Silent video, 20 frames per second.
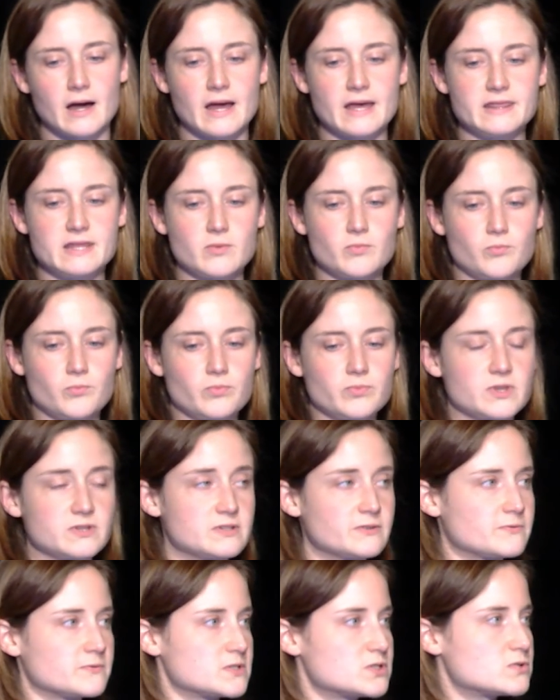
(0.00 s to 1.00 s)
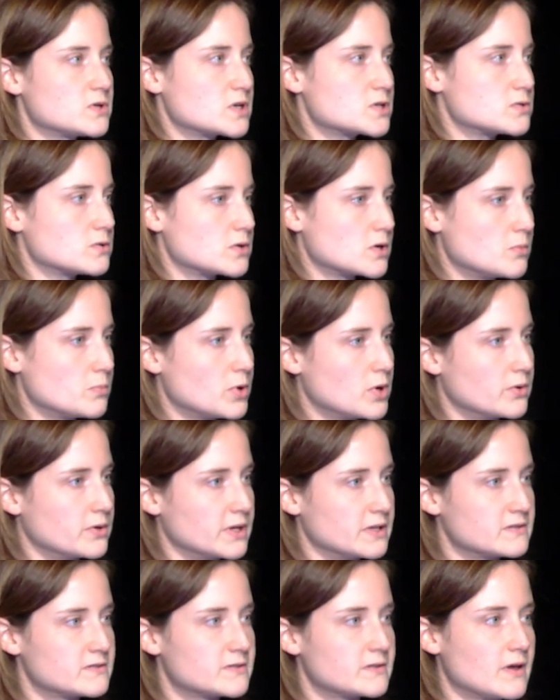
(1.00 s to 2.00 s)
And then the different structural
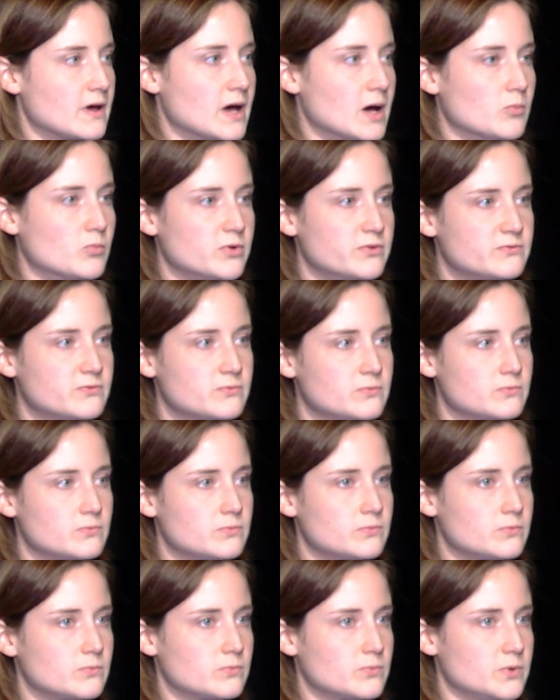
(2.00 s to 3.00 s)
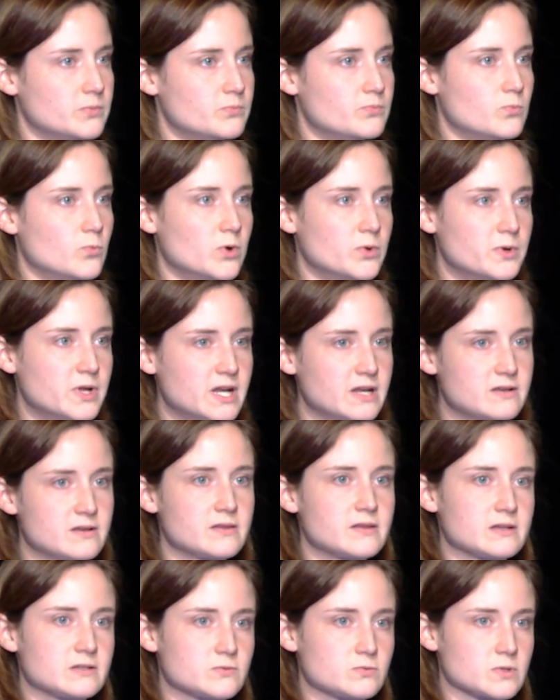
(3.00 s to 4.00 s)
components. We went into
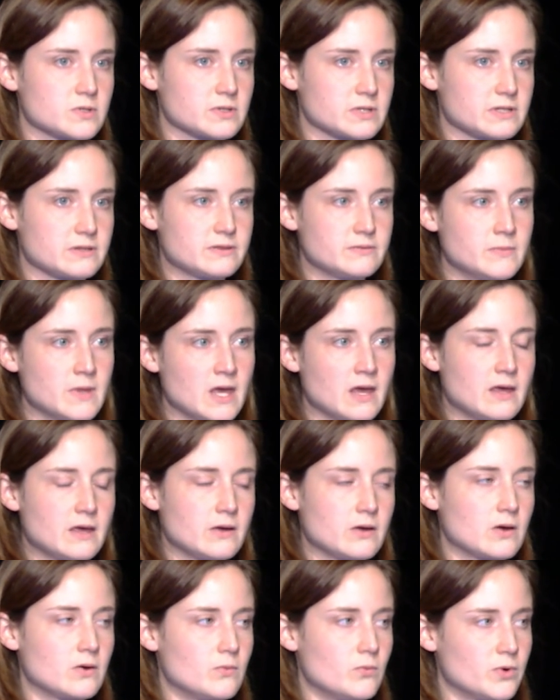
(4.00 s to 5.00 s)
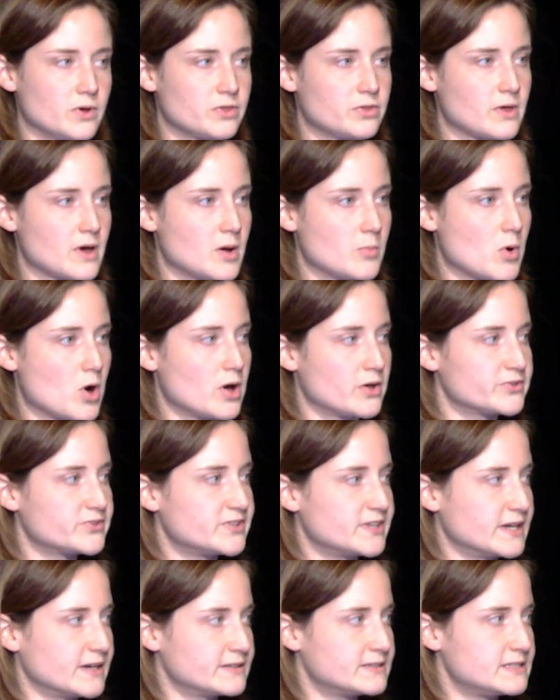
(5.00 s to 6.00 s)
this really with all
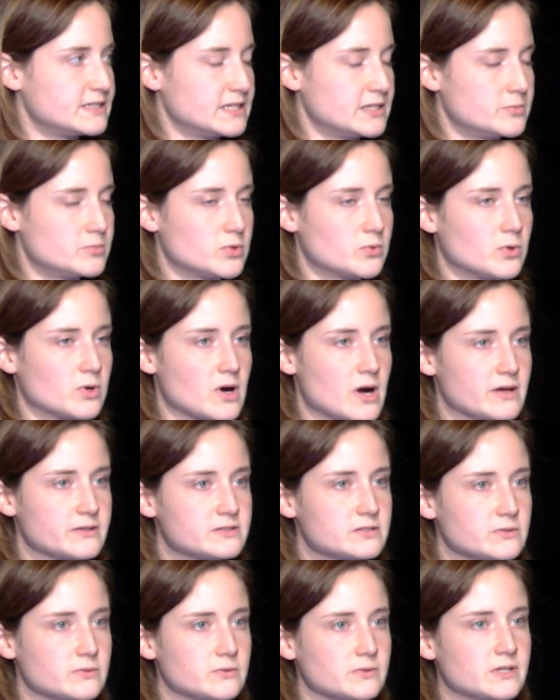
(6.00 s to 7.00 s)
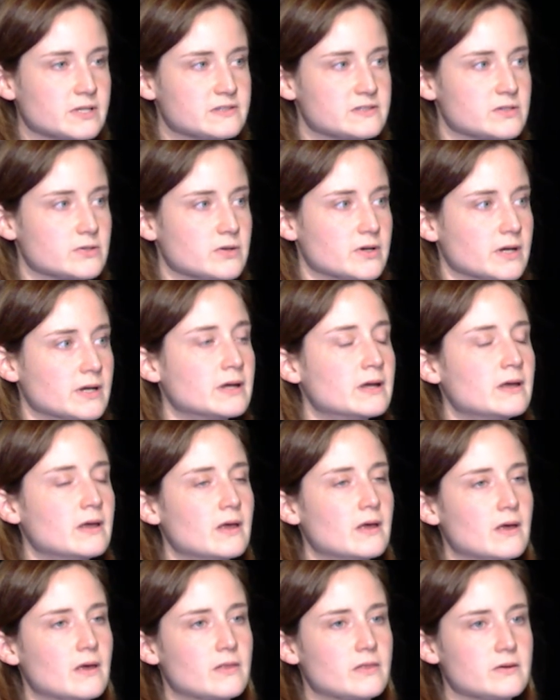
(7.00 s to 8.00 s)
CLT, but we're also considering,
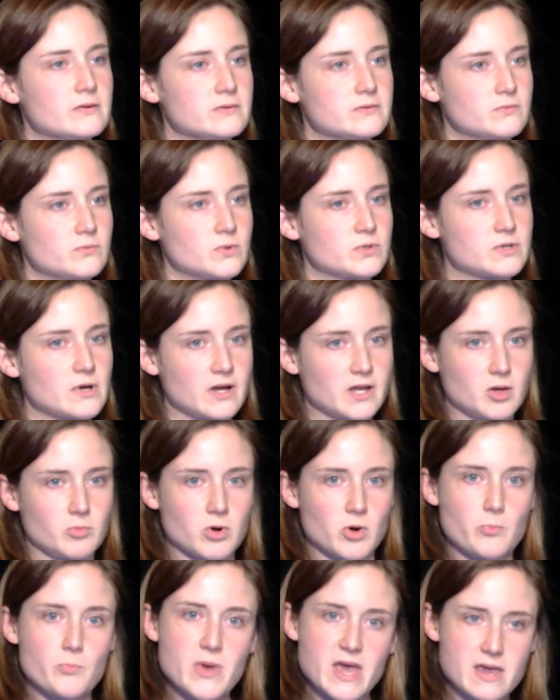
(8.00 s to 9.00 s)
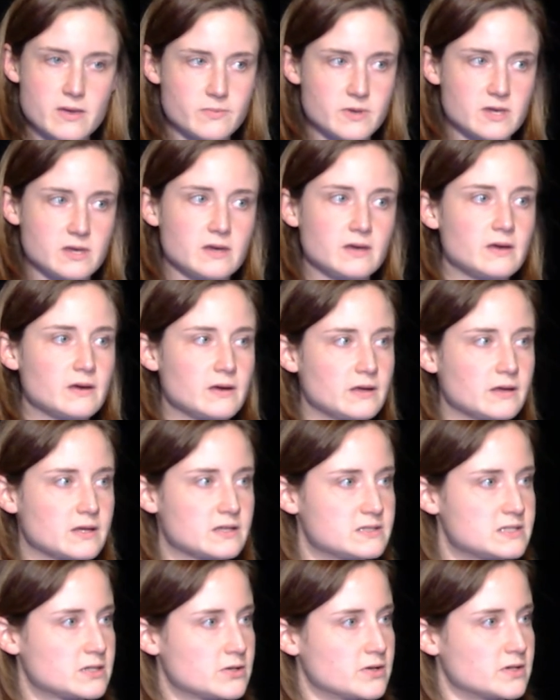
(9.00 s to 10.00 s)
we're talking about maybe
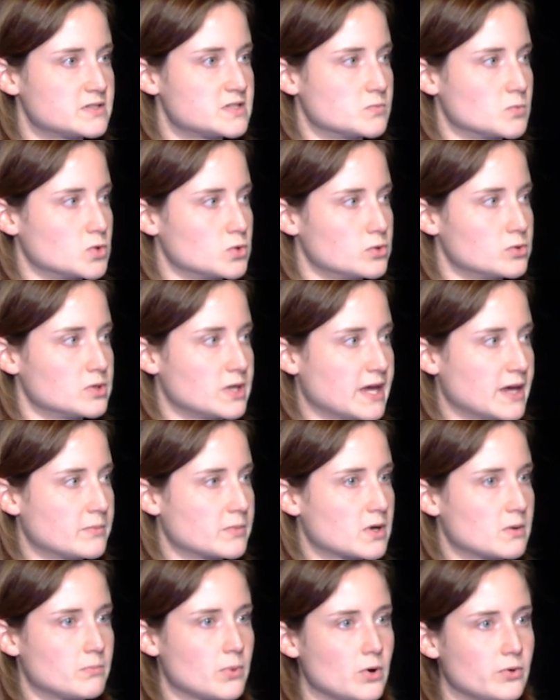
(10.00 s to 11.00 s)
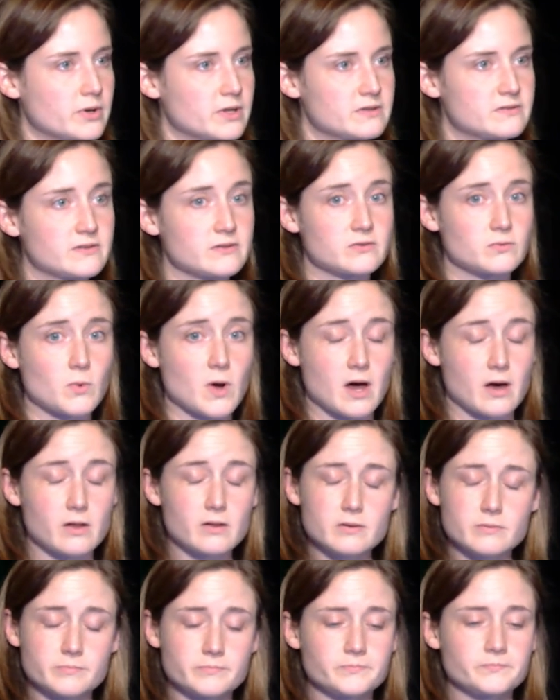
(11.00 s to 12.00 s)
considering some glue lam components as well.